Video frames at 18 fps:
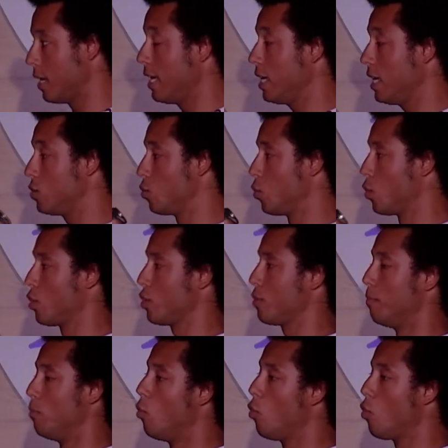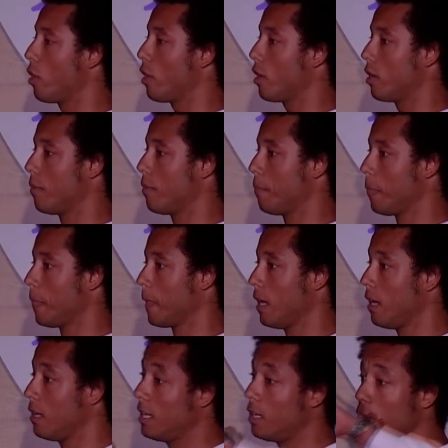is worth more
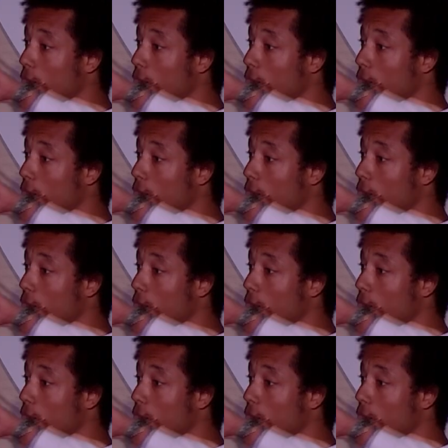than the